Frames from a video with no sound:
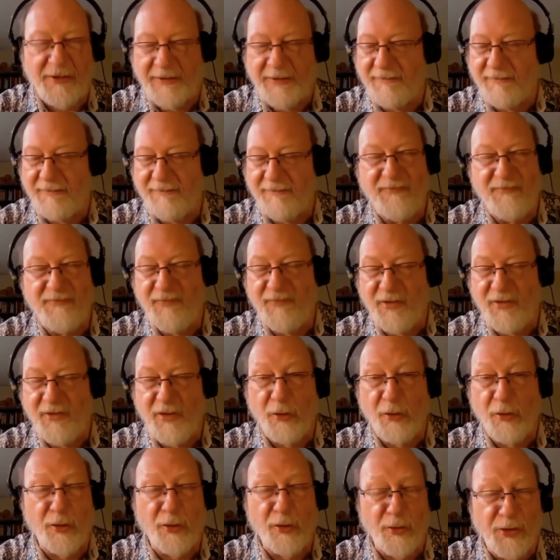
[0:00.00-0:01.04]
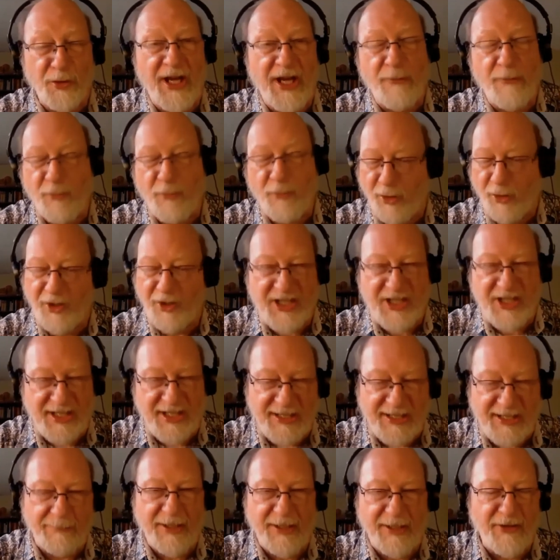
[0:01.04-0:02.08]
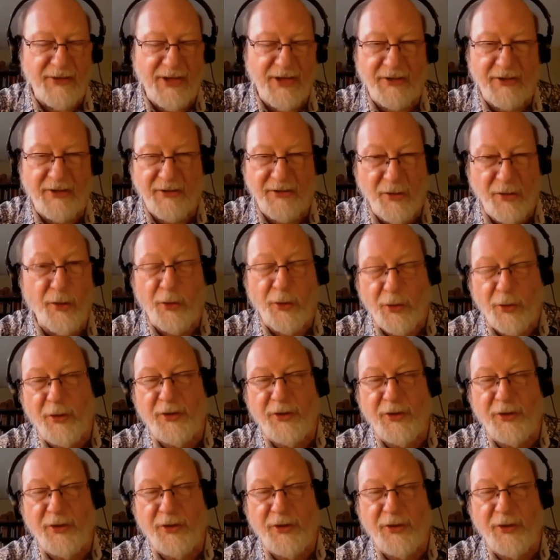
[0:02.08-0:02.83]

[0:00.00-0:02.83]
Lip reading: neural networks, except they're not neural.